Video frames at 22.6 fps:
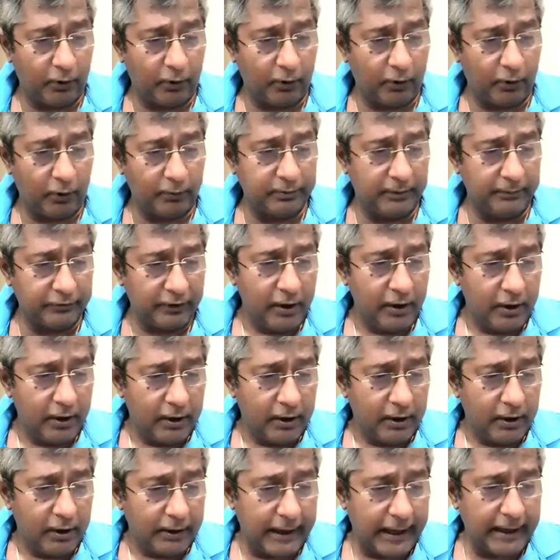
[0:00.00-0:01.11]
problems
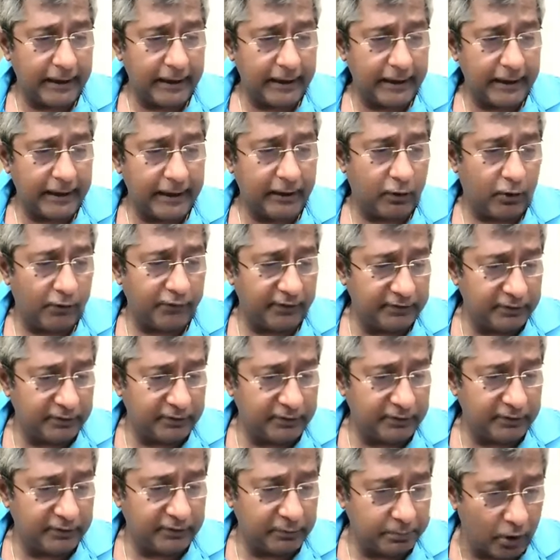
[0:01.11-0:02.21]
like of
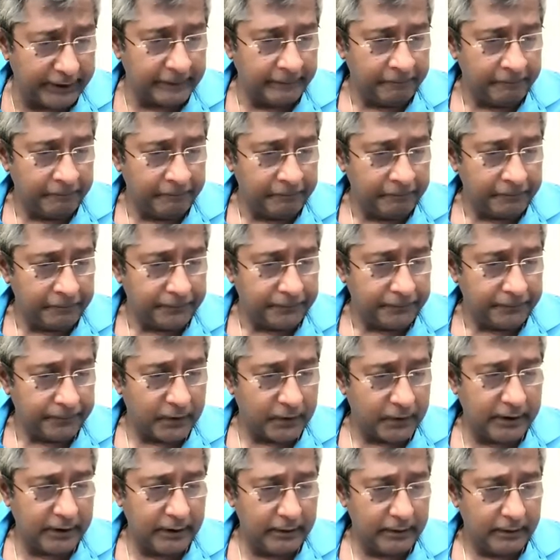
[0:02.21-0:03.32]
our body.
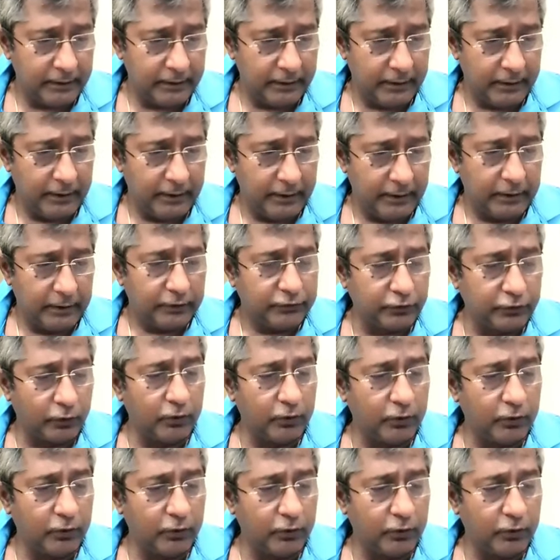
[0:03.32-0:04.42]
Okay.
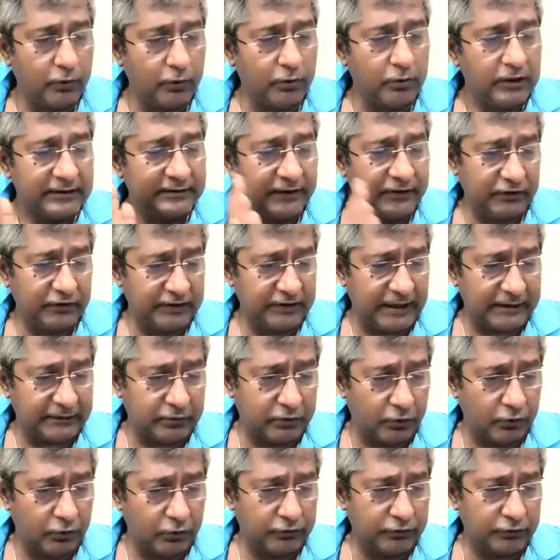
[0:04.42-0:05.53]
So
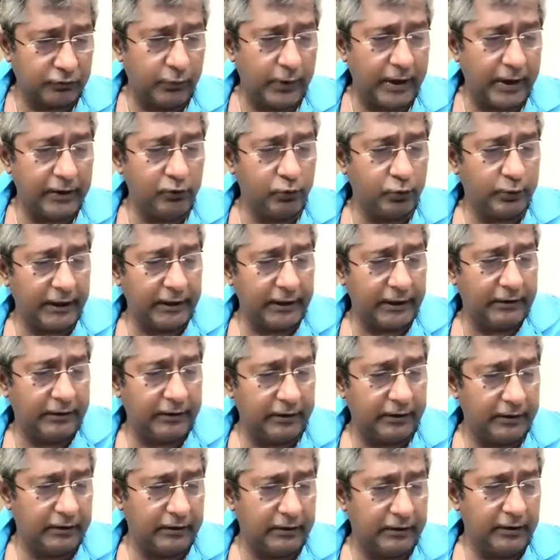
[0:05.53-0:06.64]
this is that course where
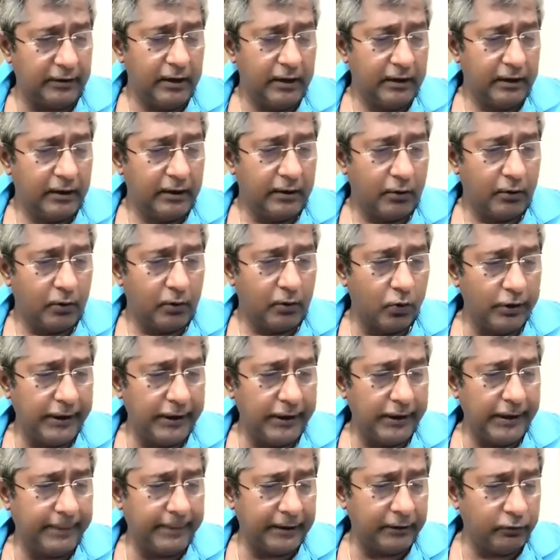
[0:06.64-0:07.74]
you can learn
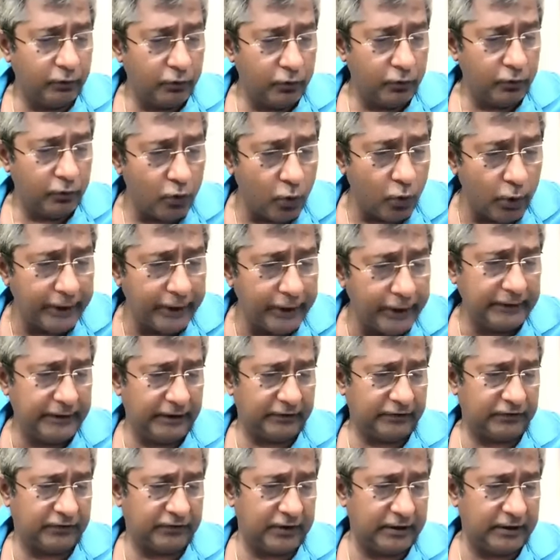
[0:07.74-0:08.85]
only by
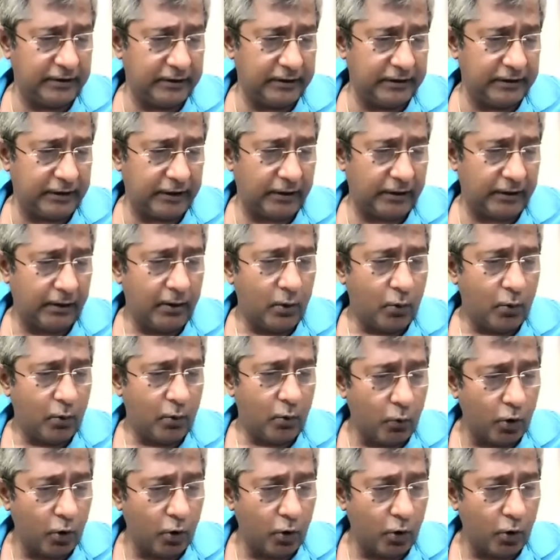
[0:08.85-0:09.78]
knowing the ascendant